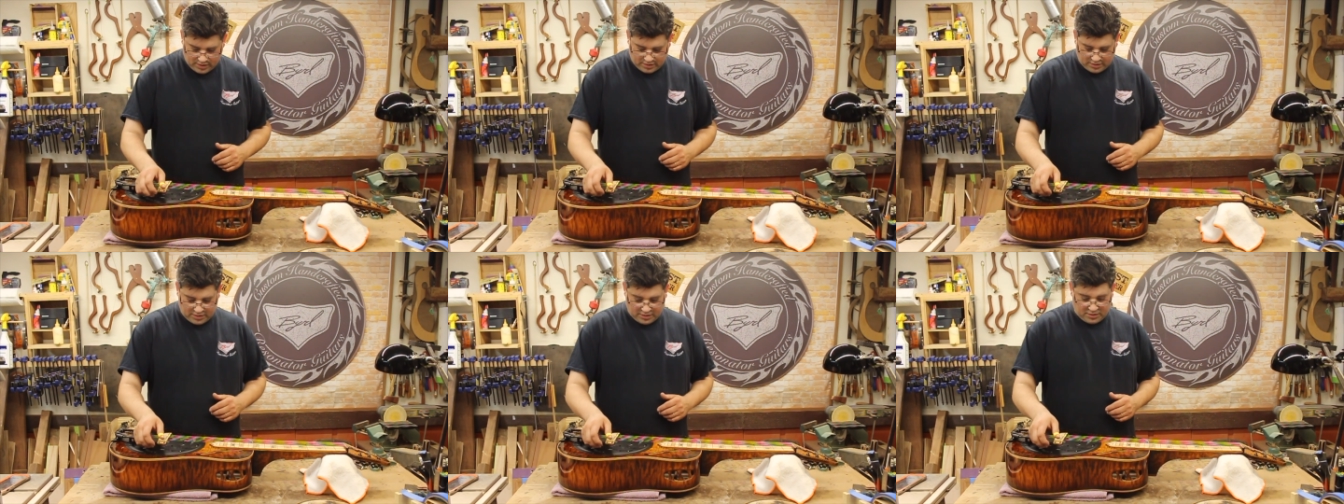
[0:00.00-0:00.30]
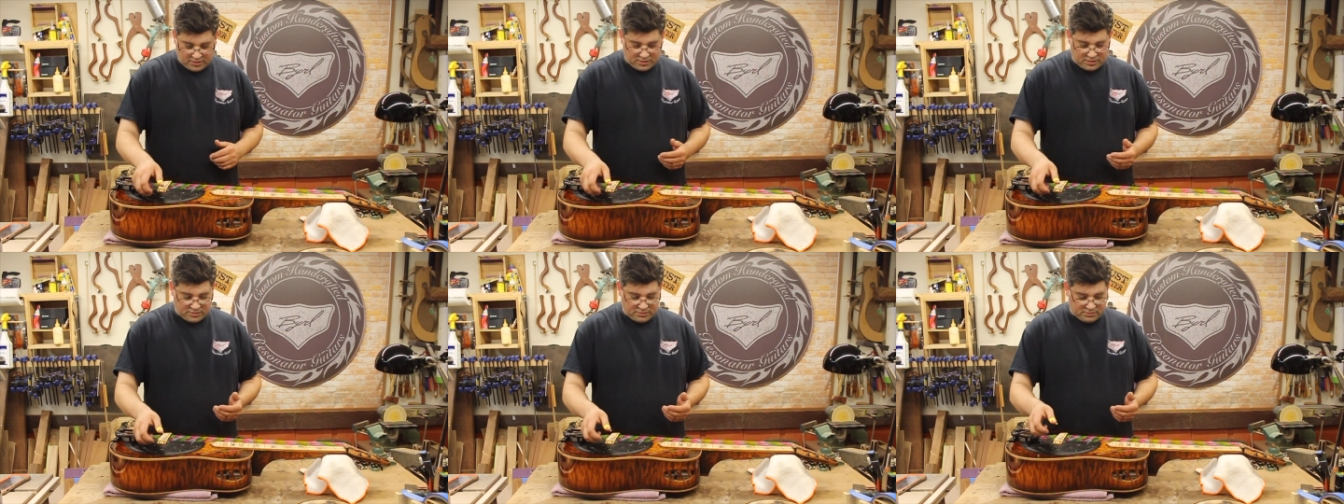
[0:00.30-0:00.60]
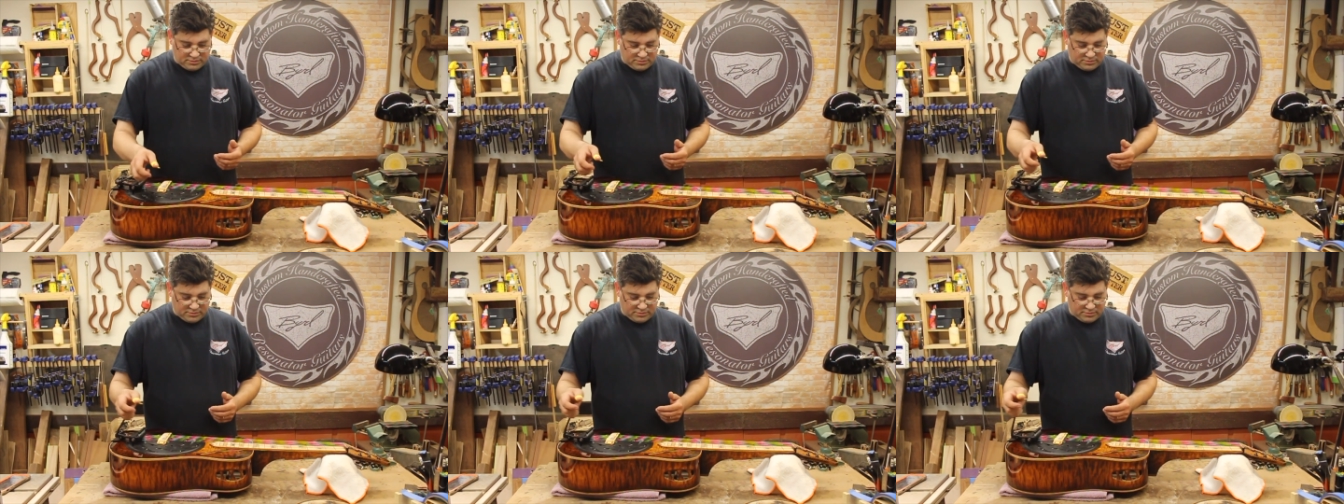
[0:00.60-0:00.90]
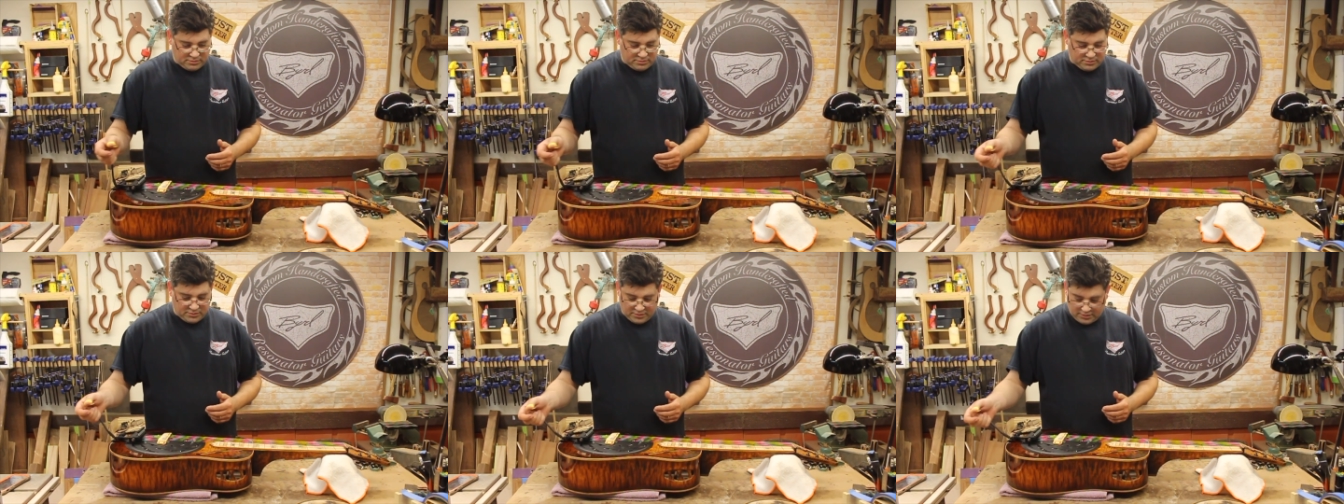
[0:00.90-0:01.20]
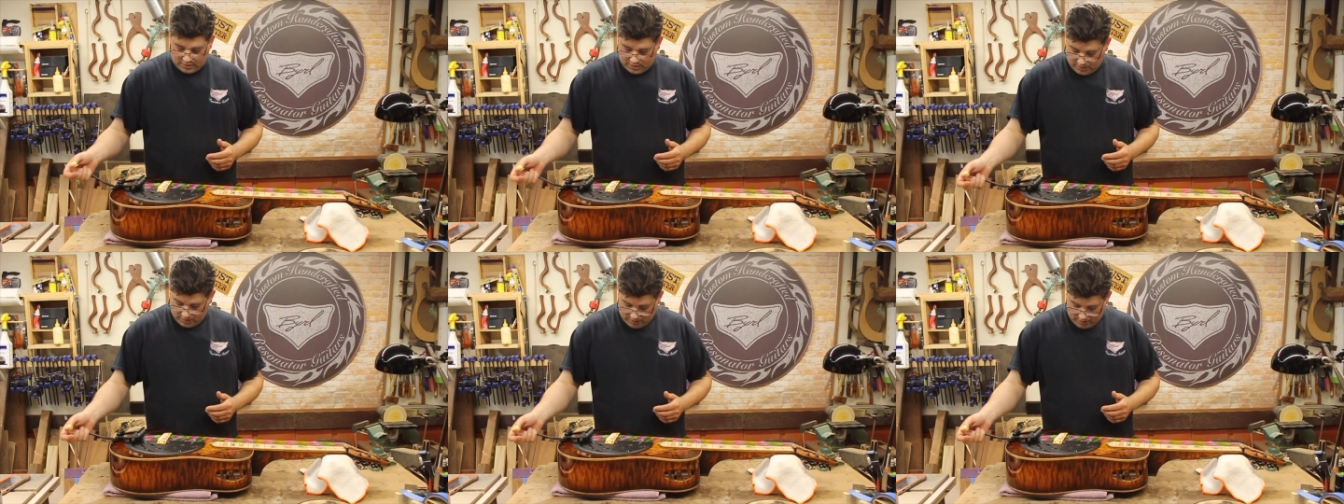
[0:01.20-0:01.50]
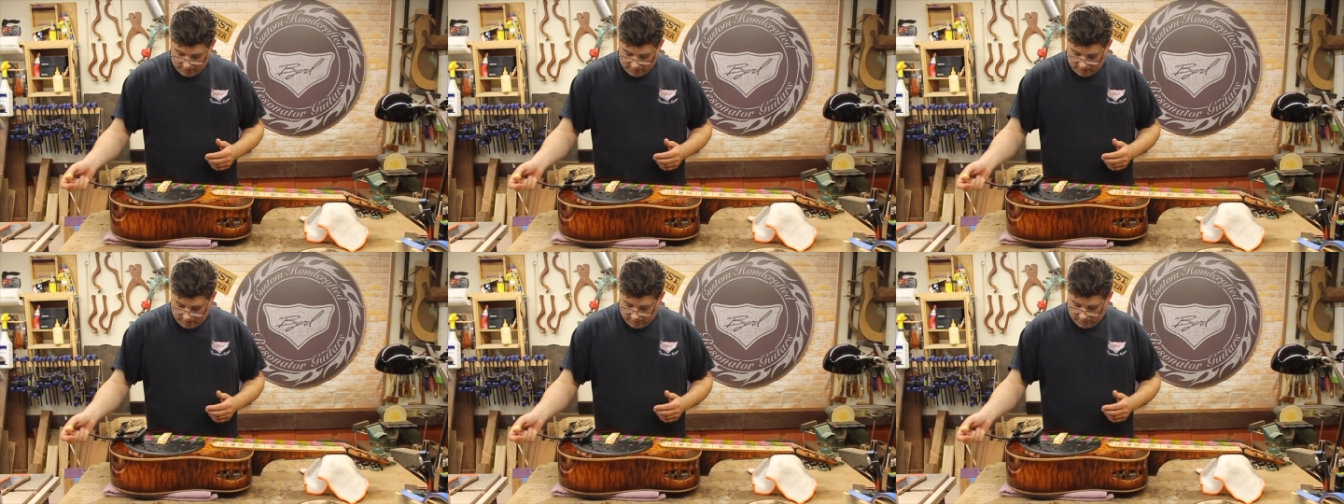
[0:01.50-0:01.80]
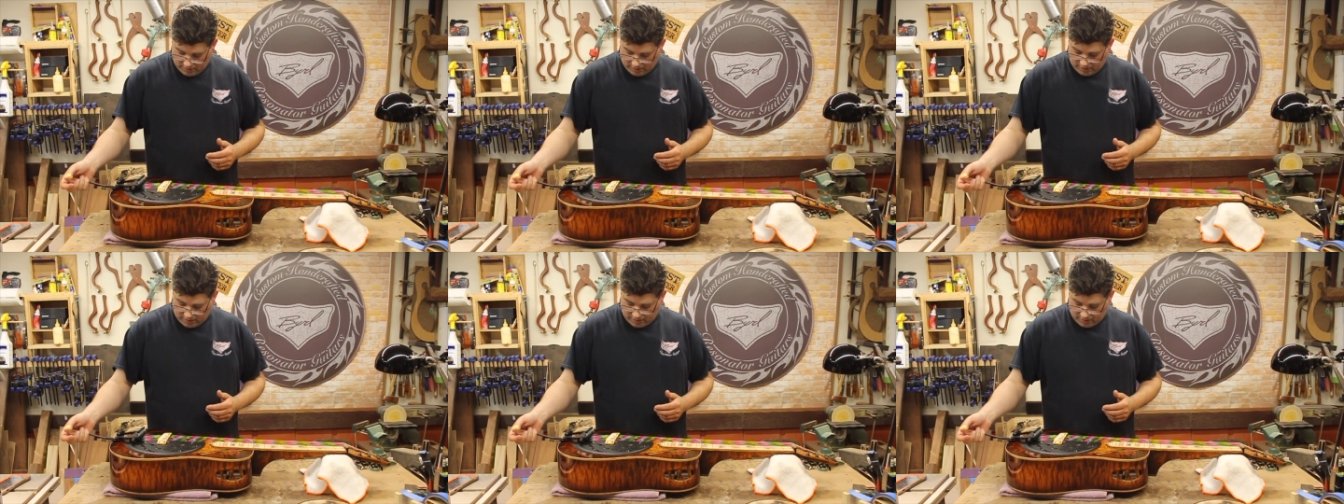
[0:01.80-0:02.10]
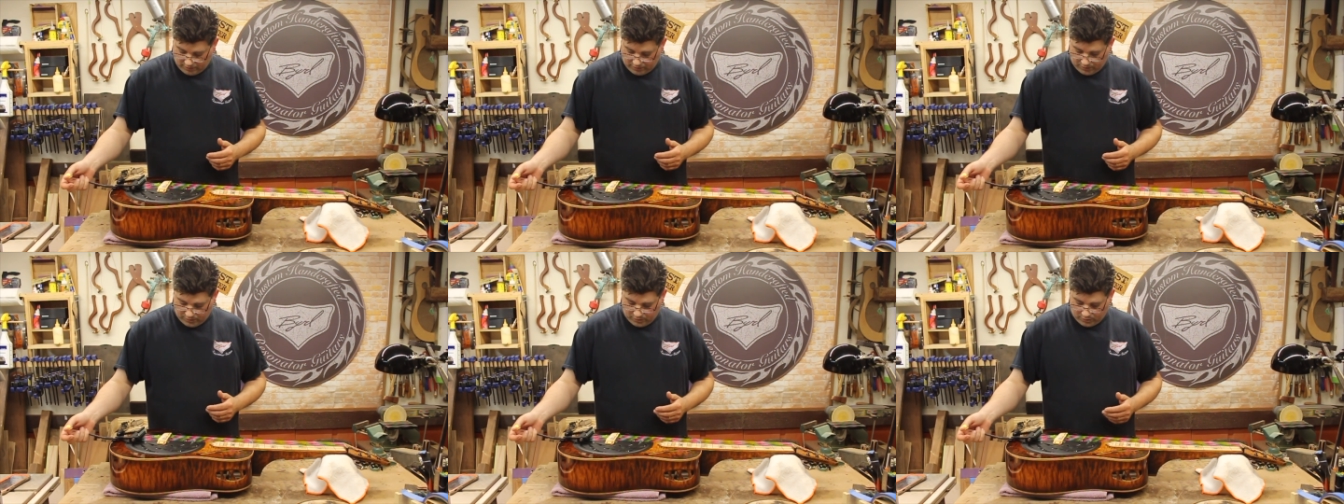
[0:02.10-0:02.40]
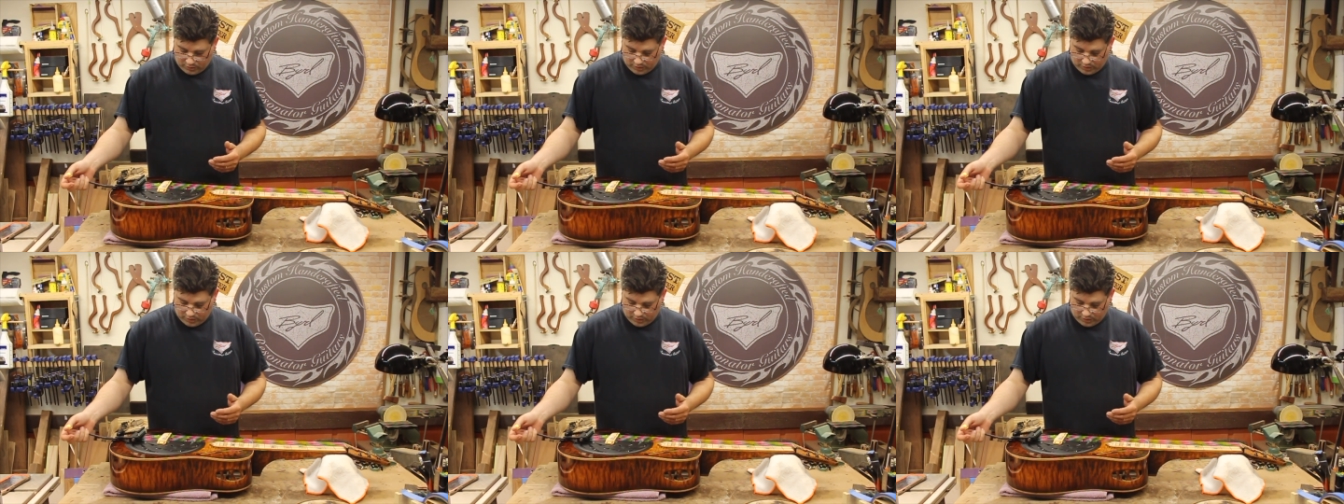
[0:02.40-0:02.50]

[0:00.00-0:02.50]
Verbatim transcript: then you can. Uh,